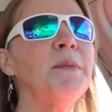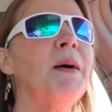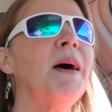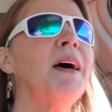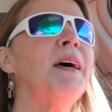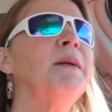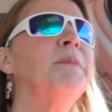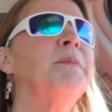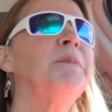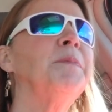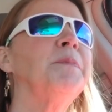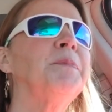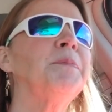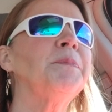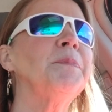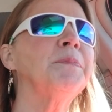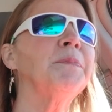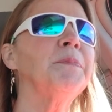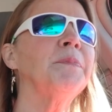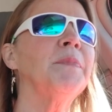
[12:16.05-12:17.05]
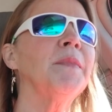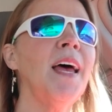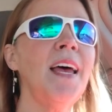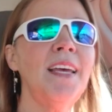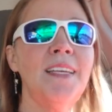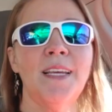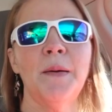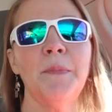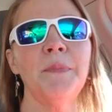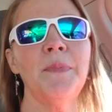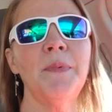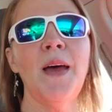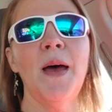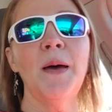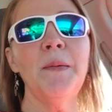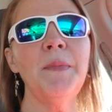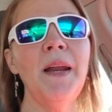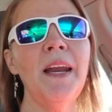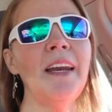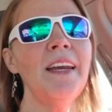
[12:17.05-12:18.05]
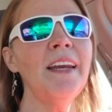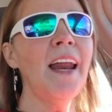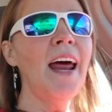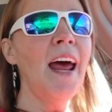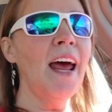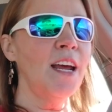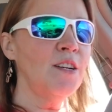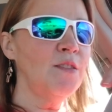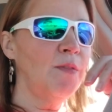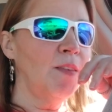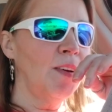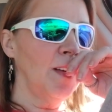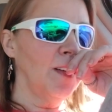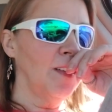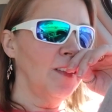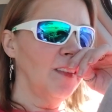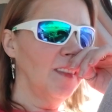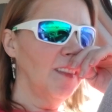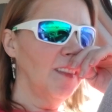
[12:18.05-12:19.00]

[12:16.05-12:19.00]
of mine as I'm coming into Nashville.